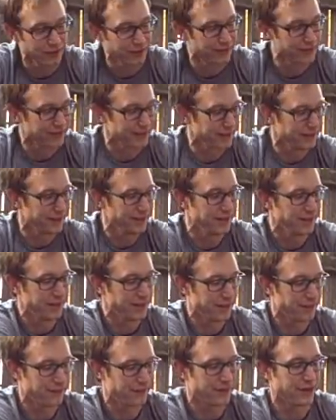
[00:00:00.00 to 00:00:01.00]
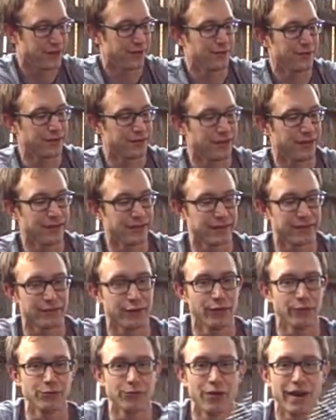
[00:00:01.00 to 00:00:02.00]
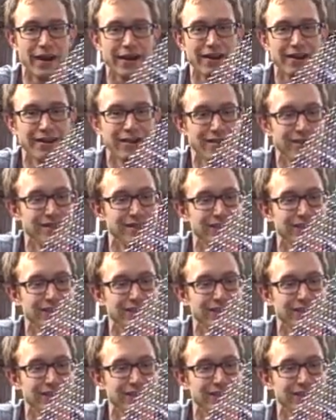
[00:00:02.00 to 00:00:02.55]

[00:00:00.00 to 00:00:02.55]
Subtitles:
recently and I found all this old wire.